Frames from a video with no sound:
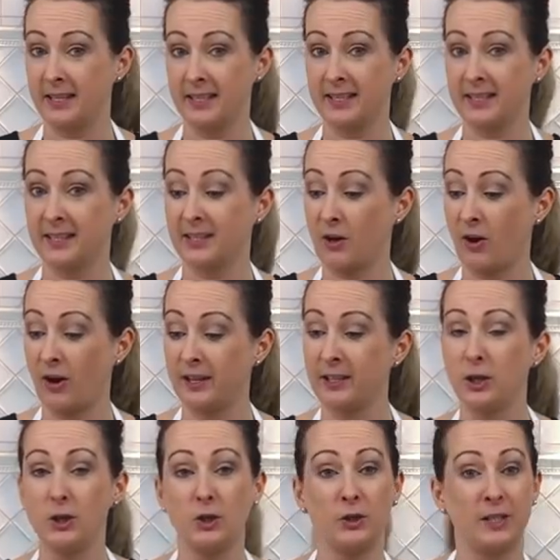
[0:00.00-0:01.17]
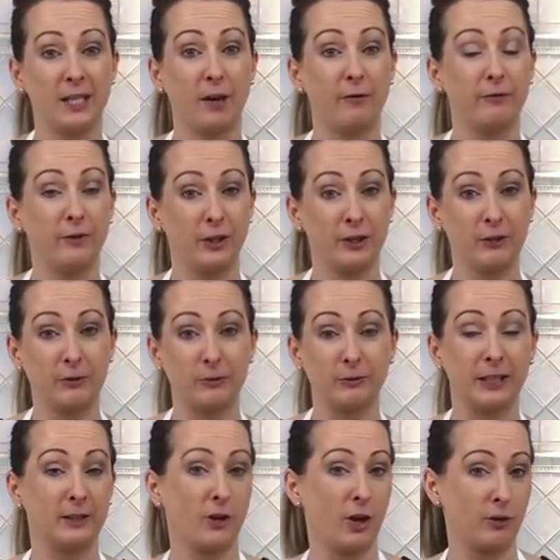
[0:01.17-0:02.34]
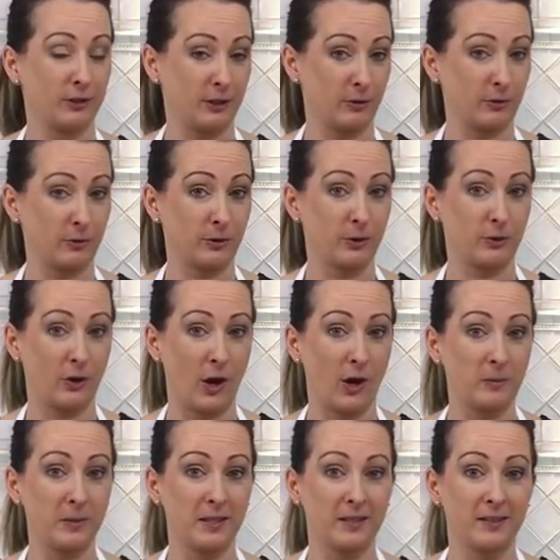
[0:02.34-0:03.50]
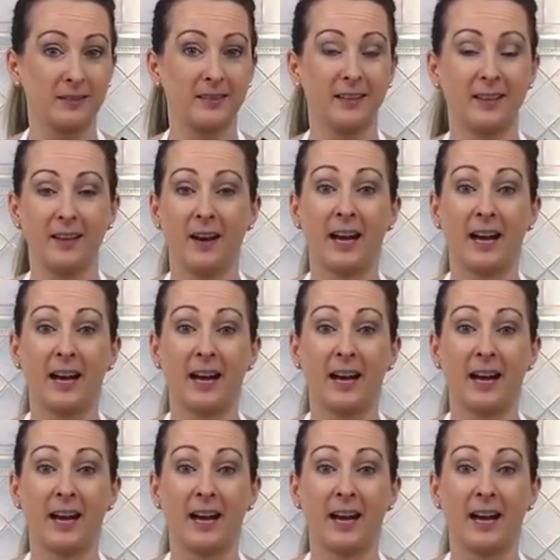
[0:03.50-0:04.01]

this design using vertical and horizontal stripes.